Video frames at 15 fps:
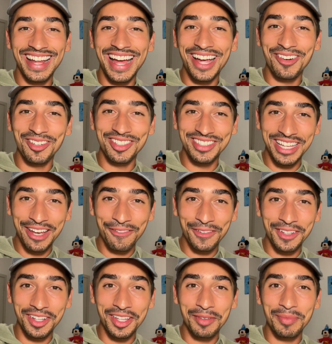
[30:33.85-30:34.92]
I will
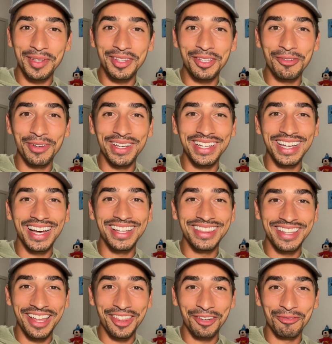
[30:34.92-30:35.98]
definitely be doing
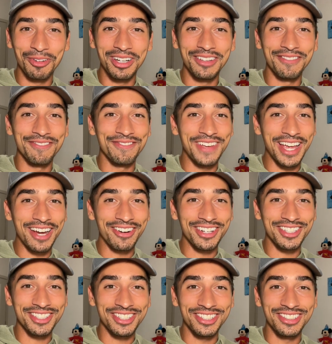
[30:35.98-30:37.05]
another one very
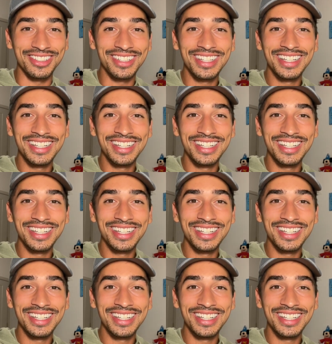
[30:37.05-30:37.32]
soon.